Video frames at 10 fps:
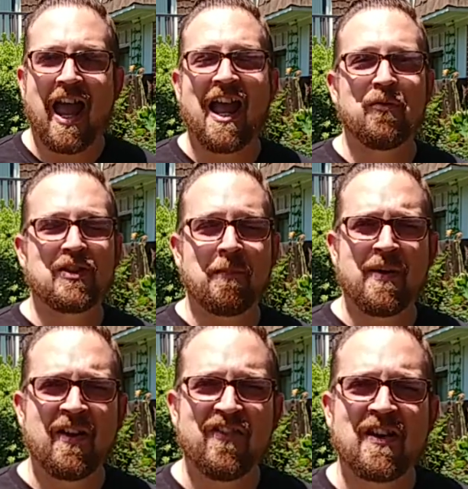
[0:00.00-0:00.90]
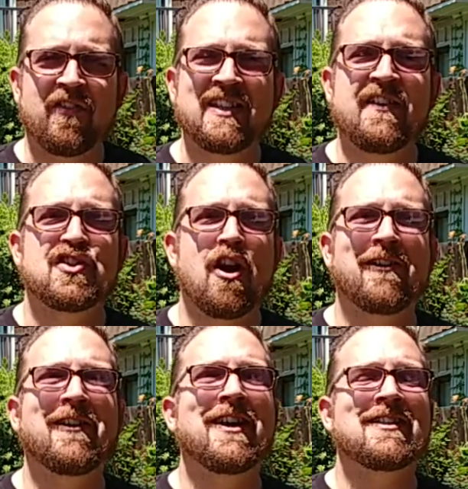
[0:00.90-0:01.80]
And with the benefit of a leaf
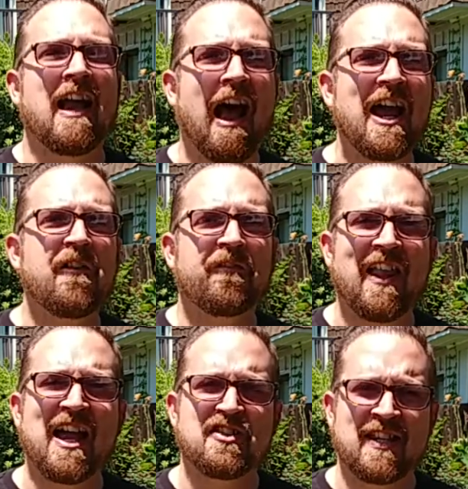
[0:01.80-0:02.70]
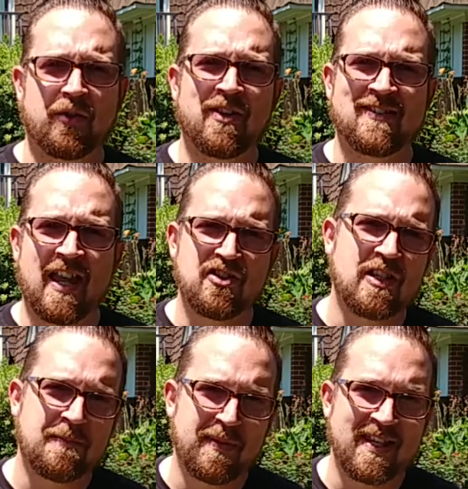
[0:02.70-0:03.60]
shutter is higher flash
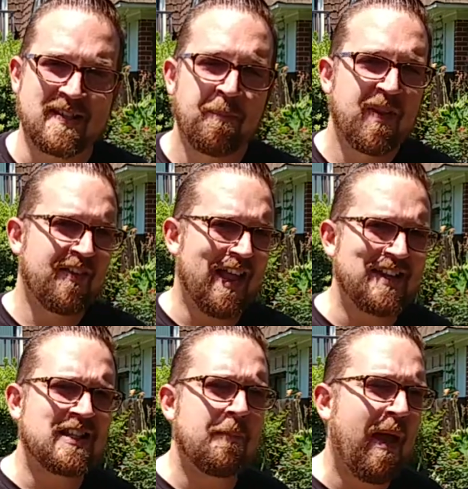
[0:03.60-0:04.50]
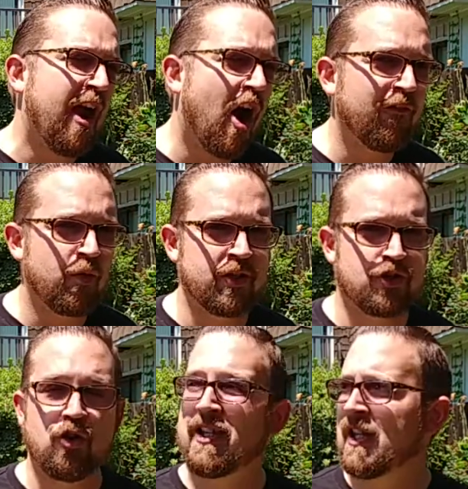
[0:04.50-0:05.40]
synchronization speeds, and that's going to pay off when you're
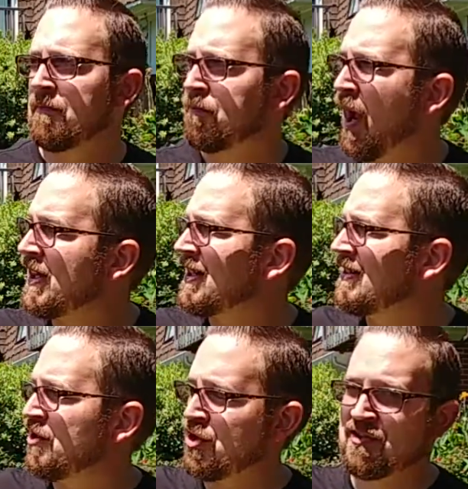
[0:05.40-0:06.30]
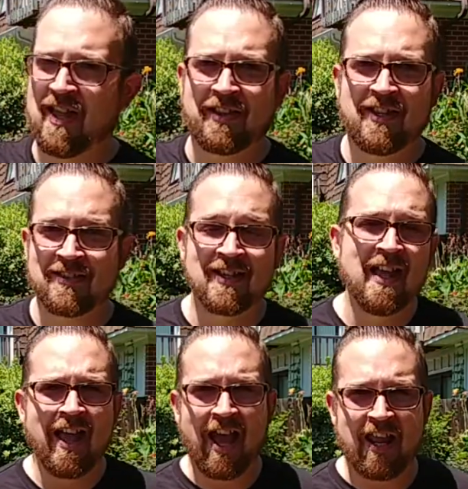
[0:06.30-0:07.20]
shooting in bright conditions like this
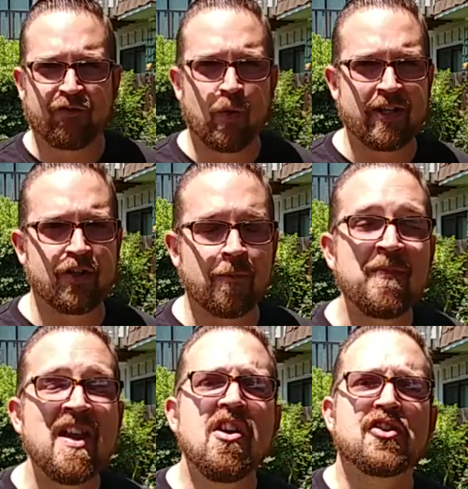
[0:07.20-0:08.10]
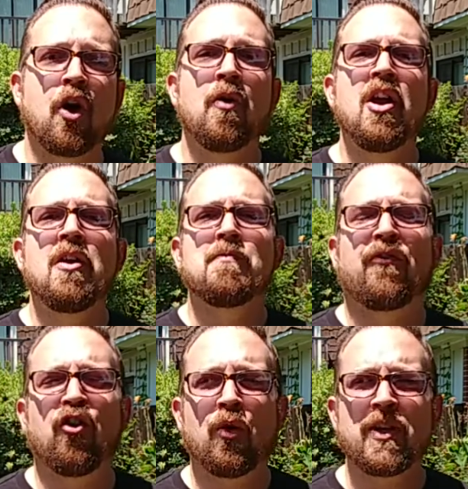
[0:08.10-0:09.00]
at f22. So
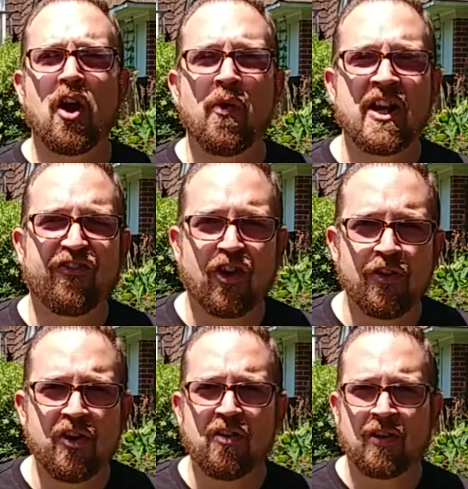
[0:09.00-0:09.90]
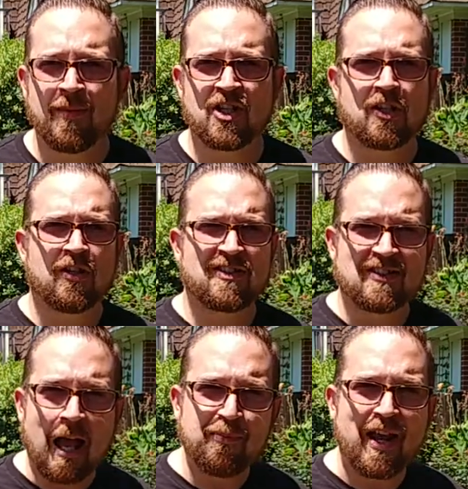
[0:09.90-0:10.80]
before we go any further, let me just
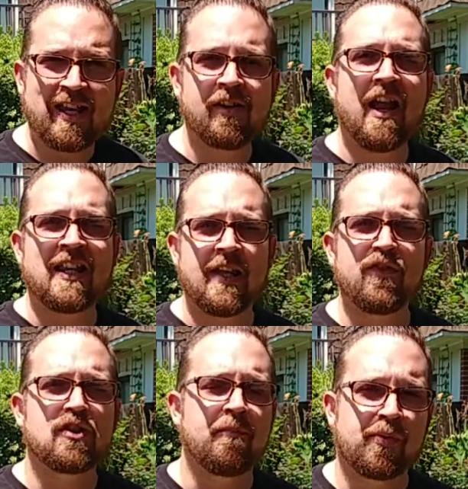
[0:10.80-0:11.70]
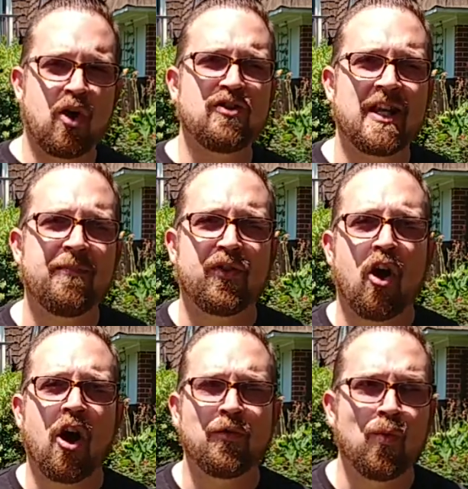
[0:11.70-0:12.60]
stop right here and give you some pro tips
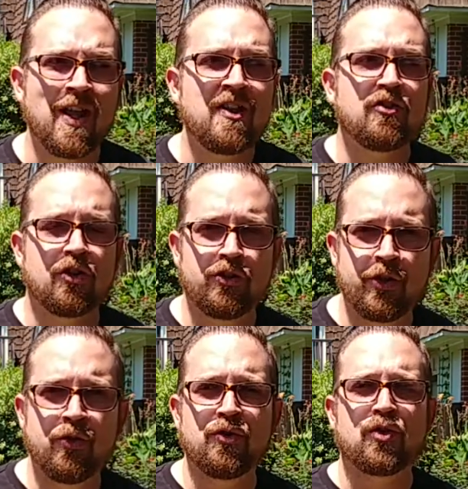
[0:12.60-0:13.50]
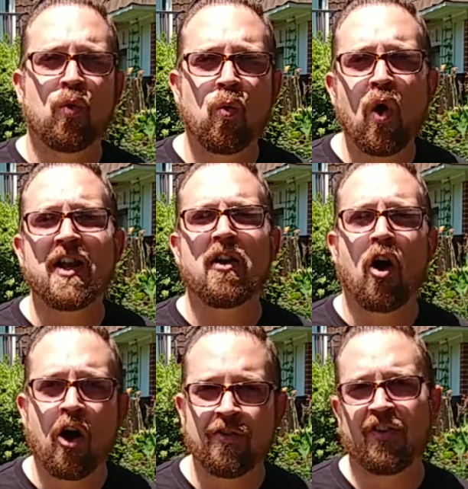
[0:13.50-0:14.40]
on when to use what
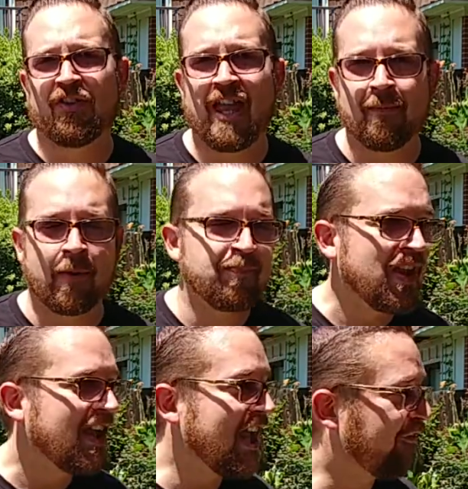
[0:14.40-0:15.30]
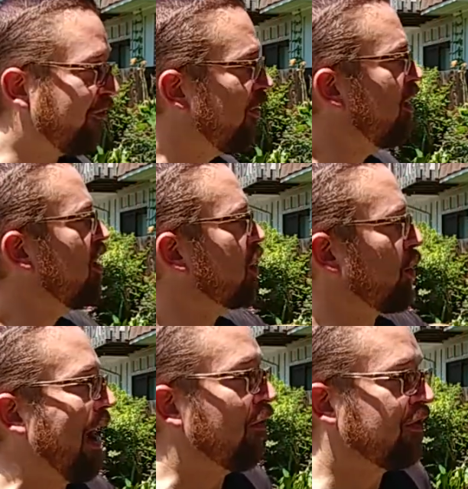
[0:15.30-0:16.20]
on this camera. If
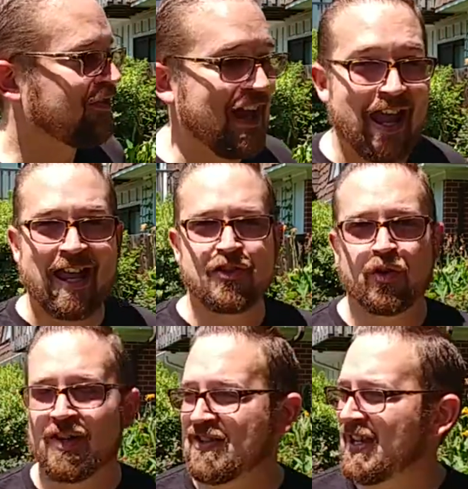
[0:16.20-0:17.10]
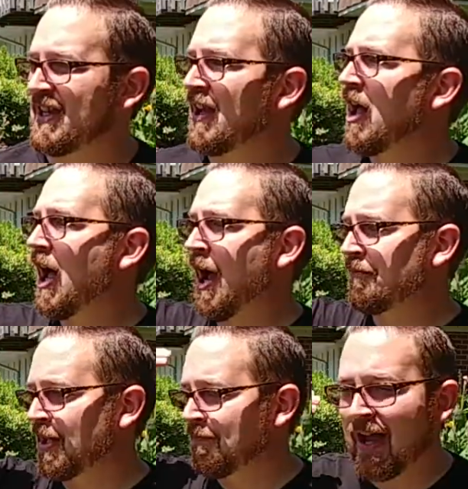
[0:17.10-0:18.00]
you're out in the day, as you can see,
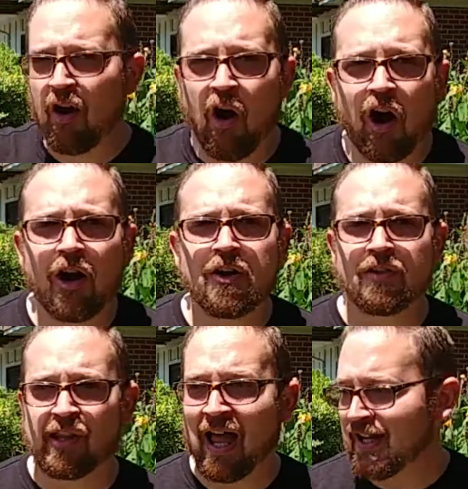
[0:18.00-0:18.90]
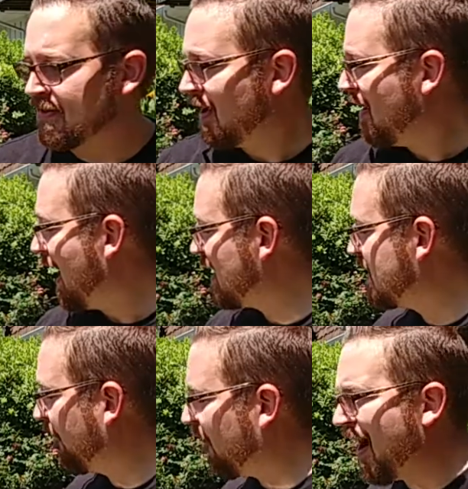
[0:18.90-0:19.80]
I'm lit by hard light and
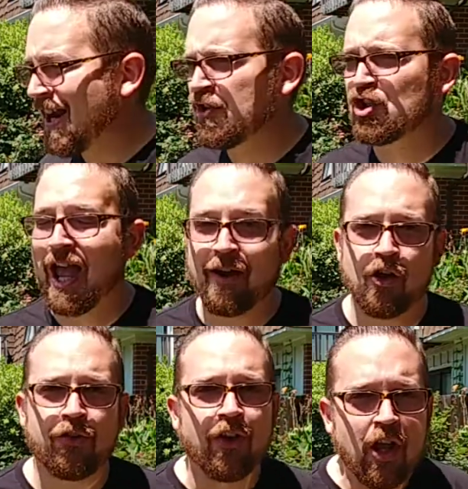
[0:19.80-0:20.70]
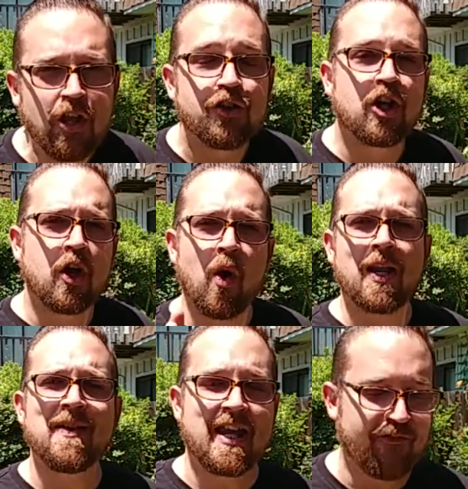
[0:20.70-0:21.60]
defined shadows, you're gonna wanna be at